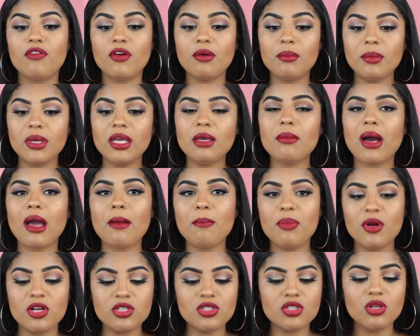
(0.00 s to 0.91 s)
For me, my
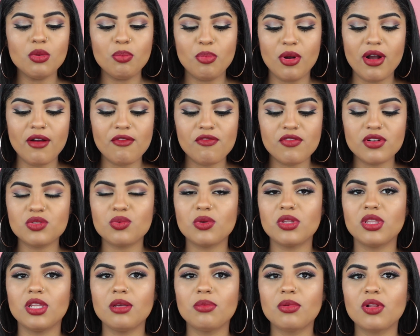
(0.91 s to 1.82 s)
personal preference
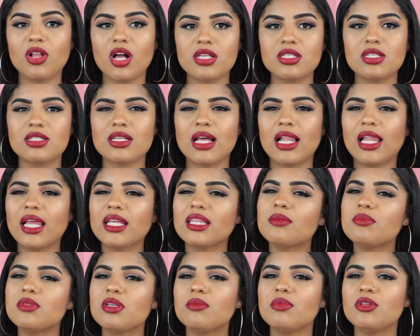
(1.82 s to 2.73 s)
with lip glosses, I
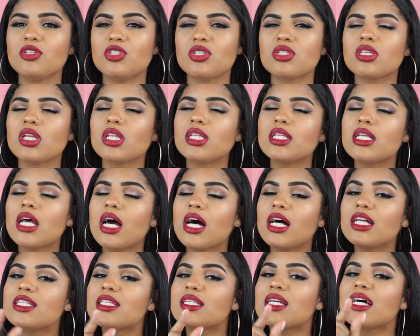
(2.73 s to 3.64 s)
like them to be just a
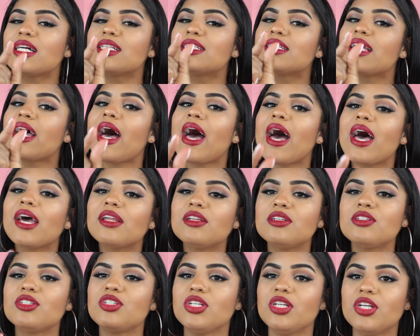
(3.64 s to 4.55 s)

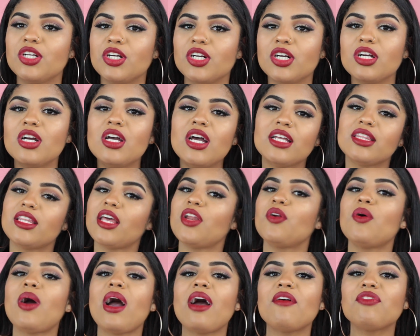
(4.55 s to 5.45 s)
tad sheer. They
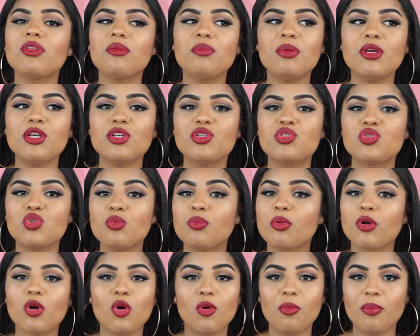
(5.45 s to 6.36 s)
don't have to be
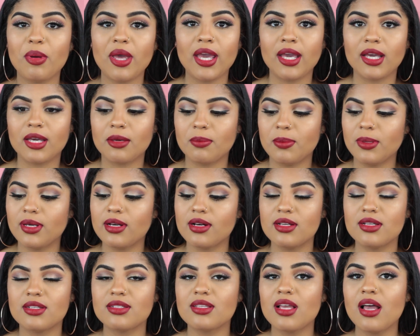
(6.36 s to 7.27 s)
super opaque
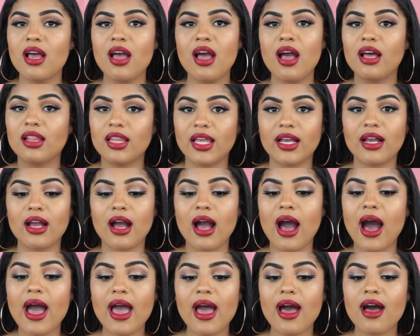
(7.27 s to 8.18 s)
because, like,
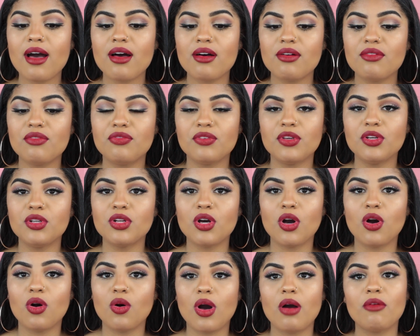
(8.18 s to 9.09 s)
I have, you
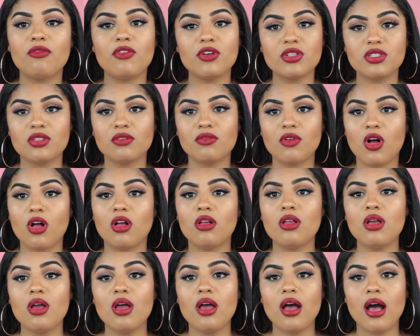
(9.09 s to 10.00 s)
know, first of
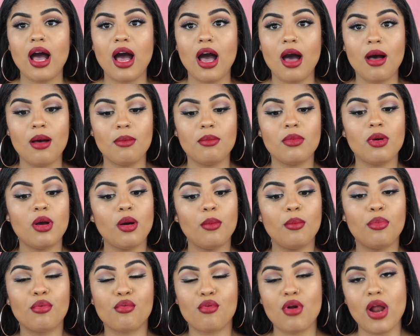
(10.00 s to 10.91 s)
all,
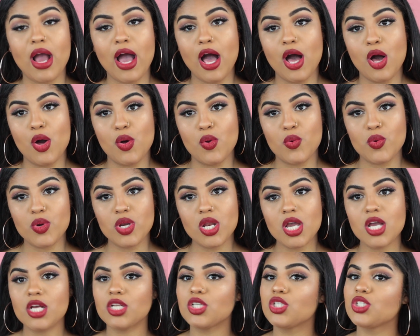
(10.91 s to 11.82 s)
I'm
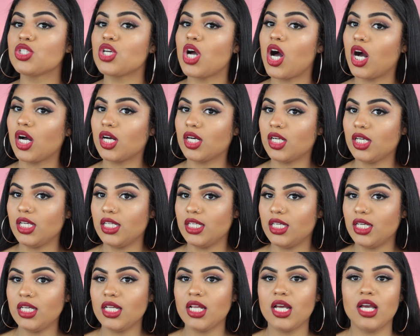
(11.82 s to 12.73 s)
brown,
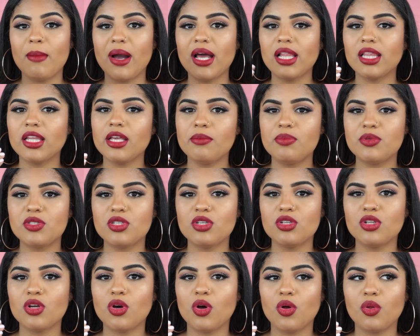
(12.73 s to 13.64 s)
chocolate. My lips,
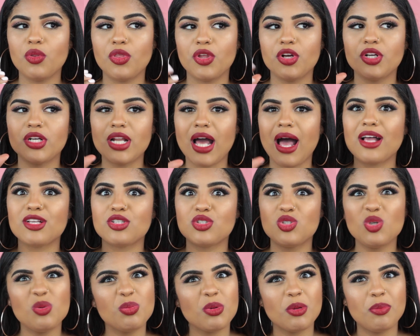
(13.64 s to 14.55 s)
you know, they're not
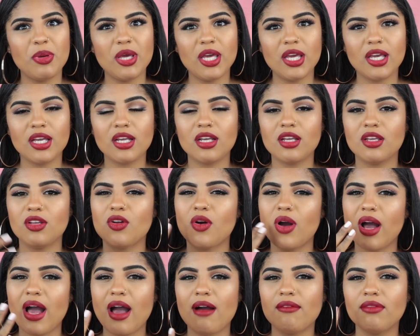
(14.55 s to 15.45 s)
super pink. You know,
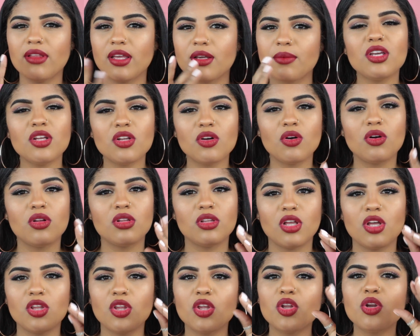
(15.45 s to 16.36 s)
I have like, you
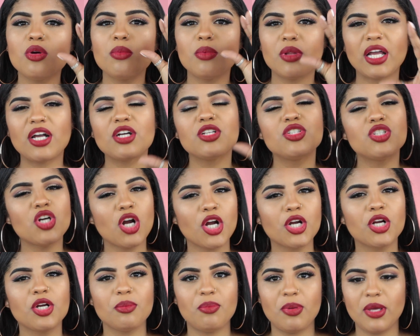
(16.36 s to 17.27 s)
know, a little, like a
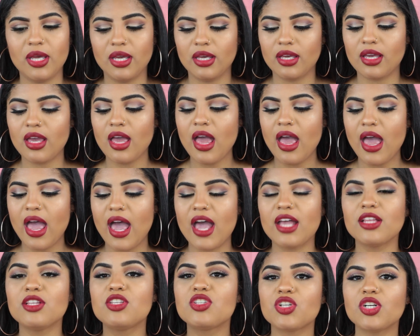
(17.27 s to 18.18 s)
darker pink.
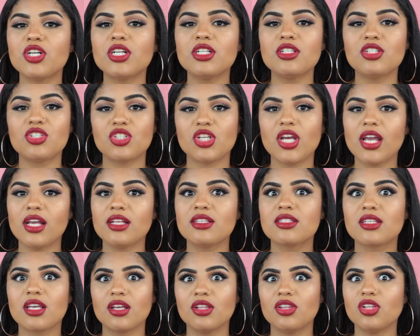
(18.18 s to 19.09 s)
And certain
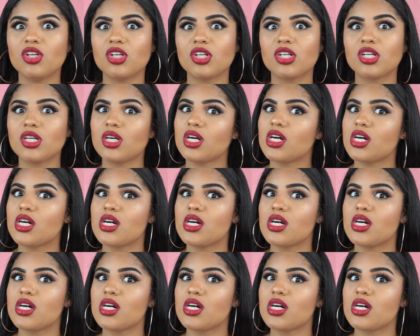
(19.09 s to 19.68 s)
shades can look